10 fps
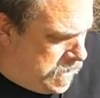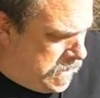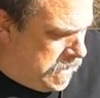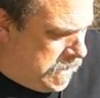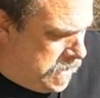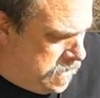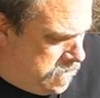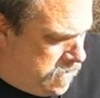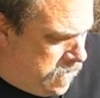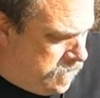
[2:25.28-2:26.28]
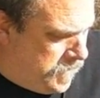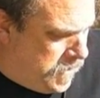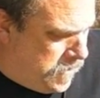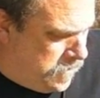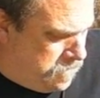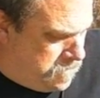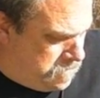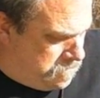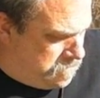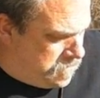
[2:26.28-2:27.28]
and they're
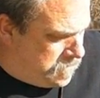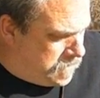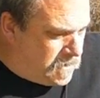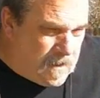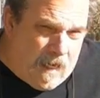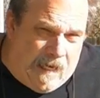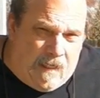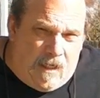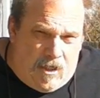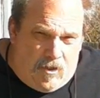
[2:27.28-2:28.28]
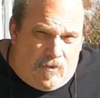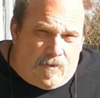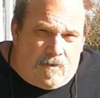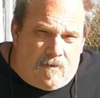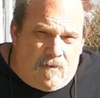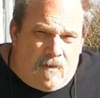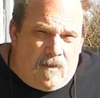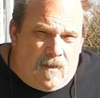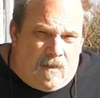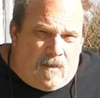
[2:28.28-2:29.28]
slightly used.
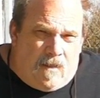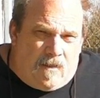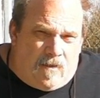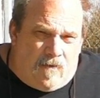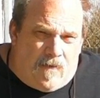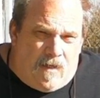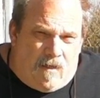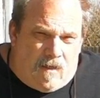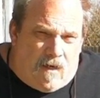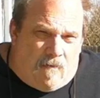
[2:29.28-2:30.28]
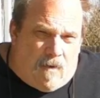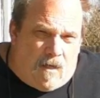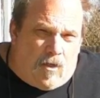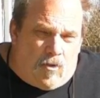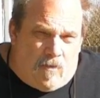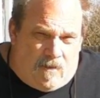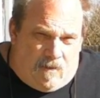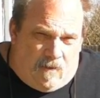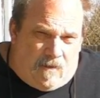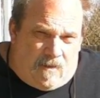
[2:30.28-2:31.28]
These are the
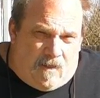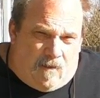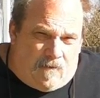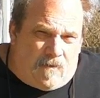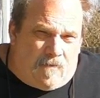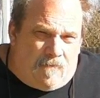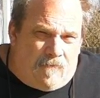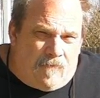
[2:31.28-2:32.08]
monocrystalline cells,